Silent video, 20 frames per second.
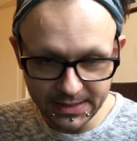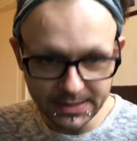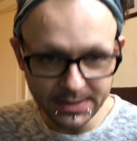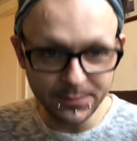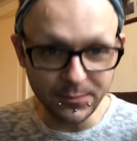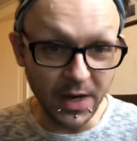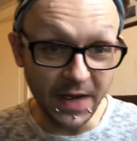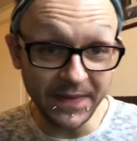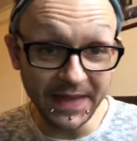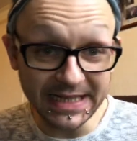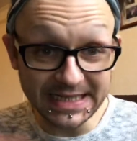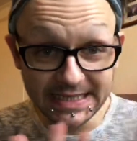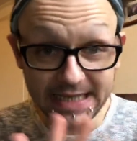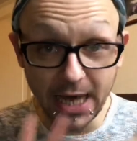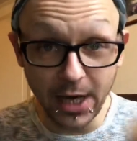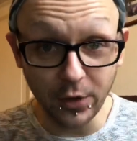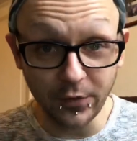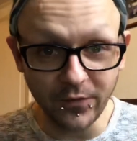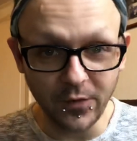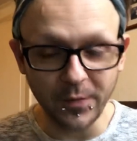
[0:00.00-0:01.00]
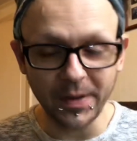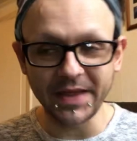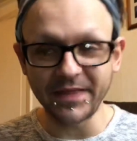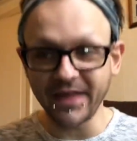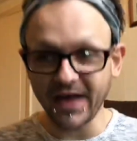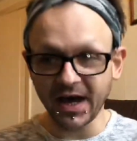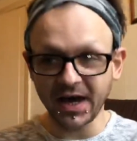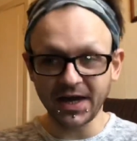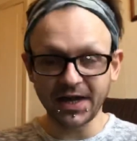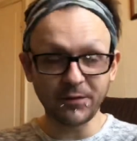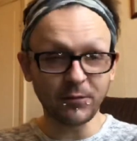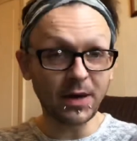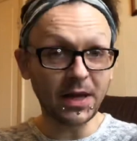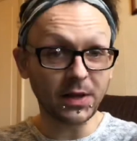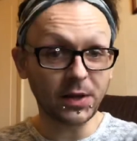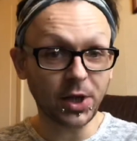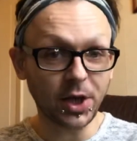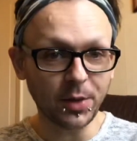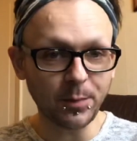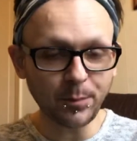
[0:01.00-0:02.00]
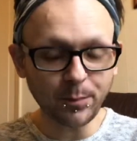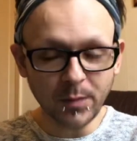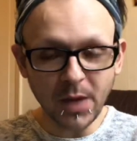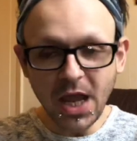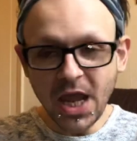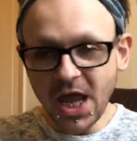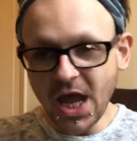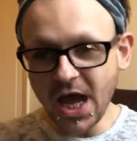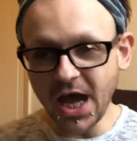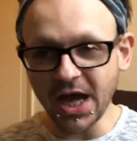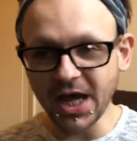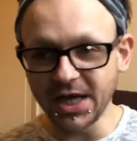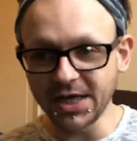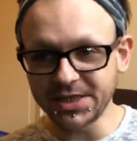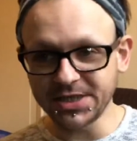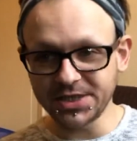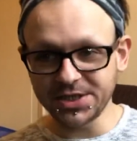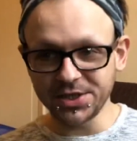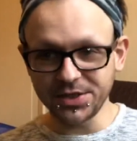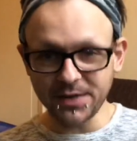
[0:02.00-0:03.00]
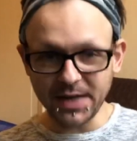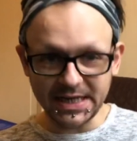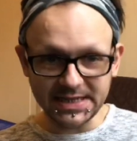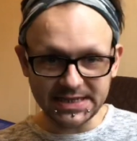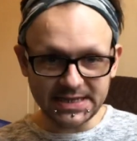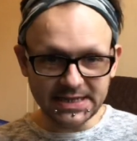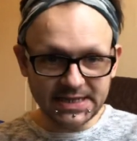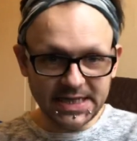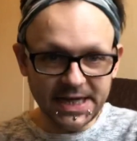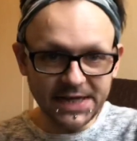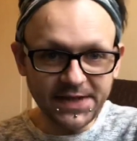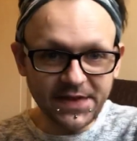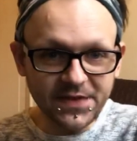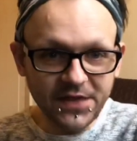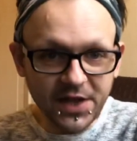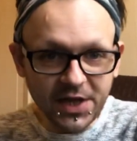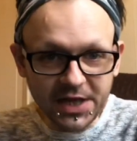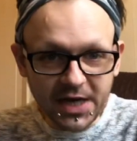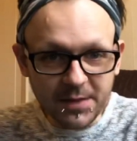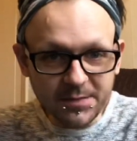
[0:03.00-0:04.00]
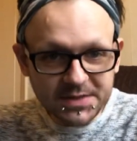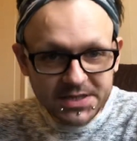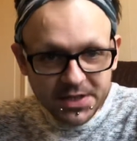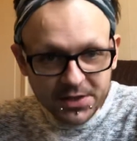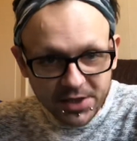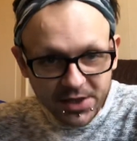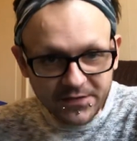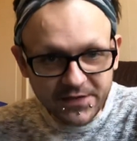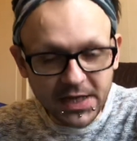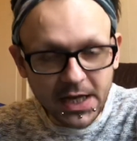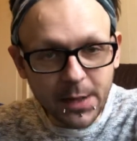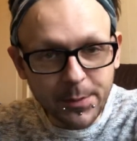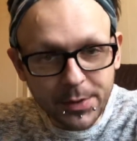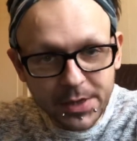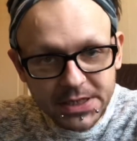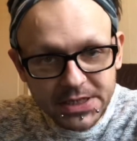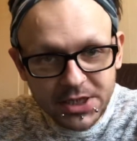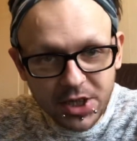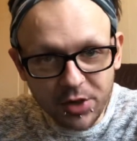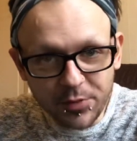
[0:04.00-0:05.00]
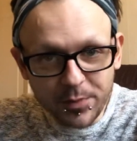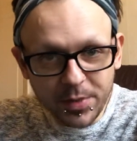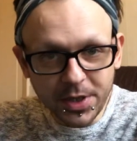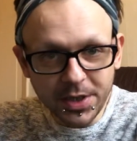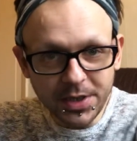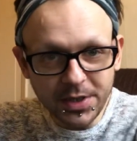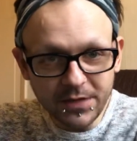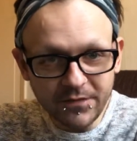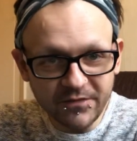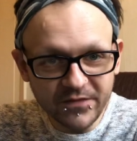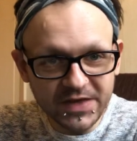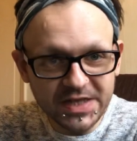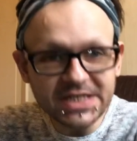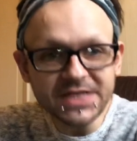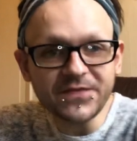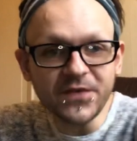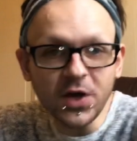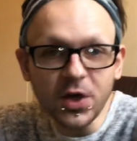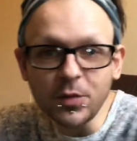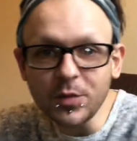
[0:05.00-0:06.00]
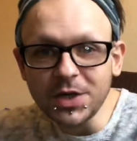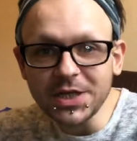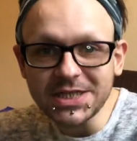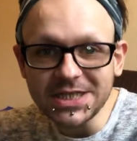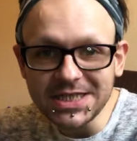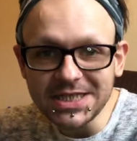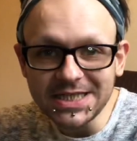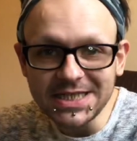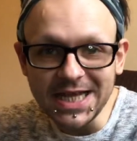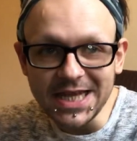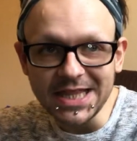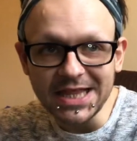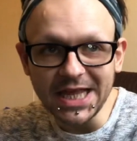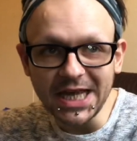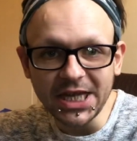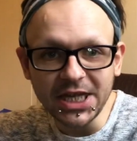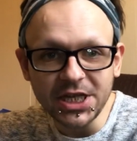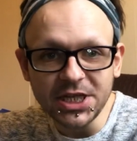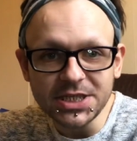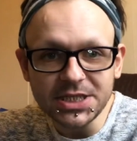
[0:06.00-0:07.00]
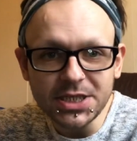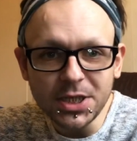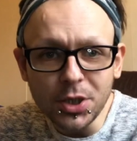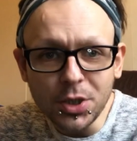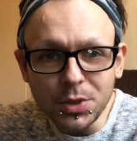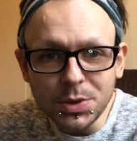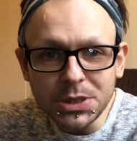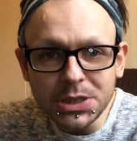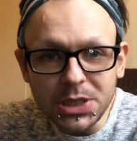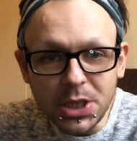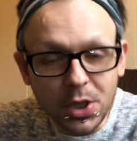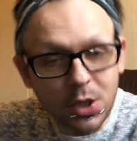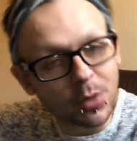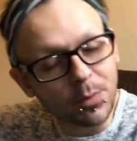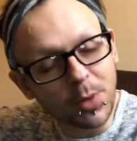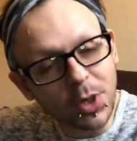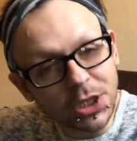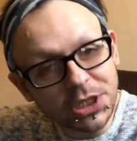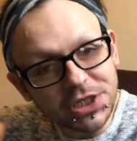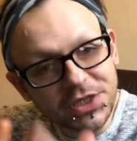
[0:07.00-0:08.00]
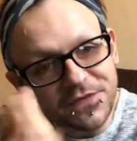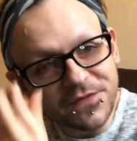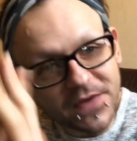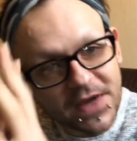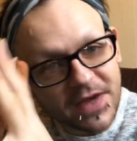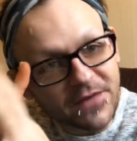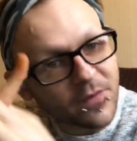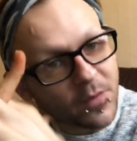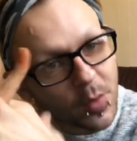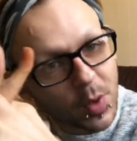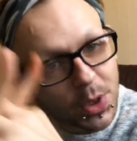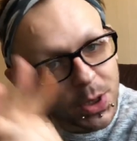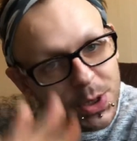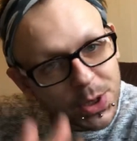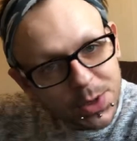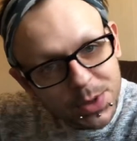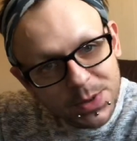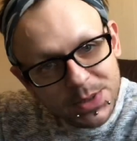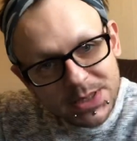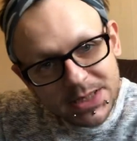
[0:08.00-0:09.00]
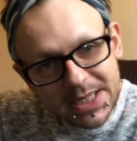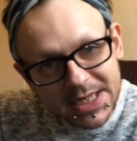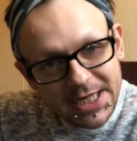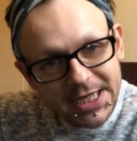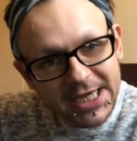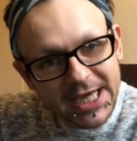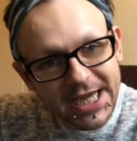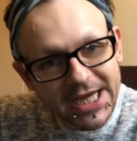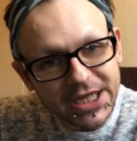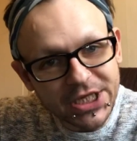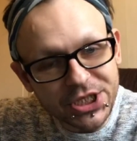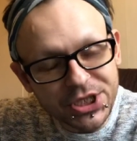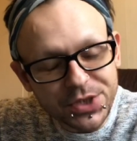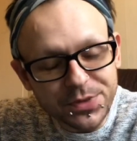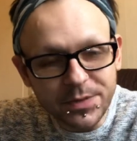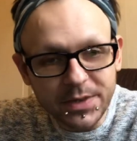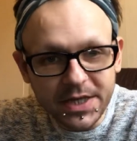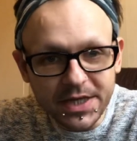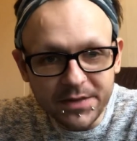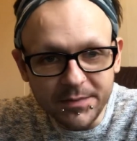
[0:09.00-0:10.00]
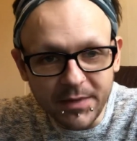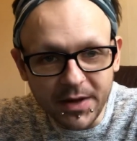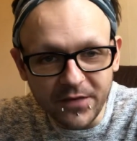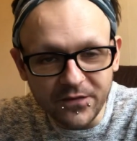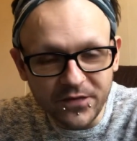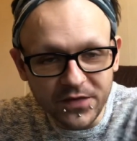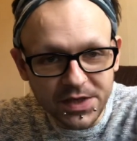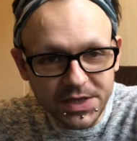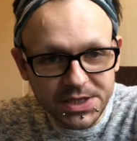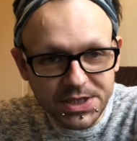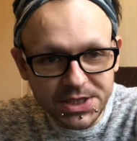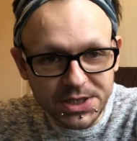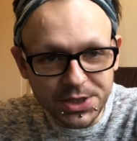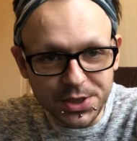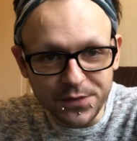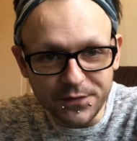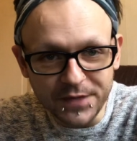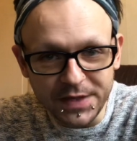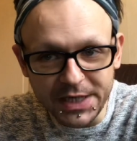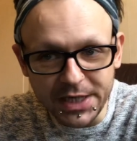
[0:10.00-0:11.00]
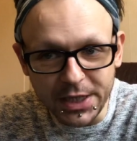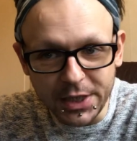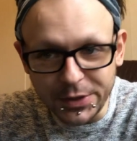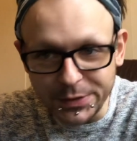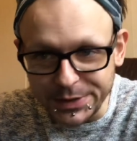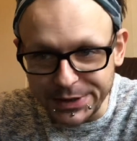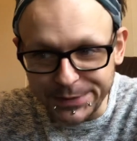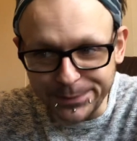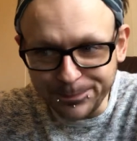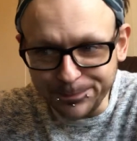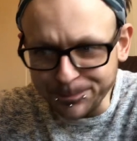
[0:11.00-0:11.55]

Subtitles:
Right, that's that over with. Hi, welcome to, as I say, the 3rd episode of The Library is Open. First of all, I want to just say thank you so much for everyone who's engaged with my first 2 videos.